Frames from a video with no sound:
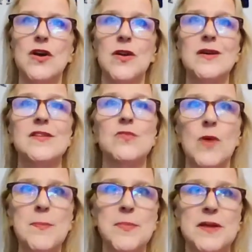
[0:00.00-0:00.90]
not as
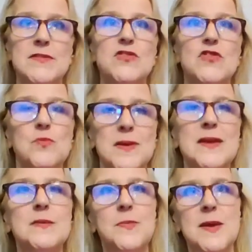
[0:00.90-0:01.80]
weapons to
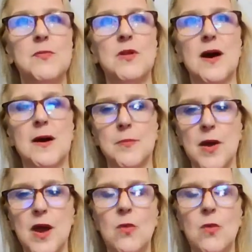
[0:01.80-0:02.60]
beat people up.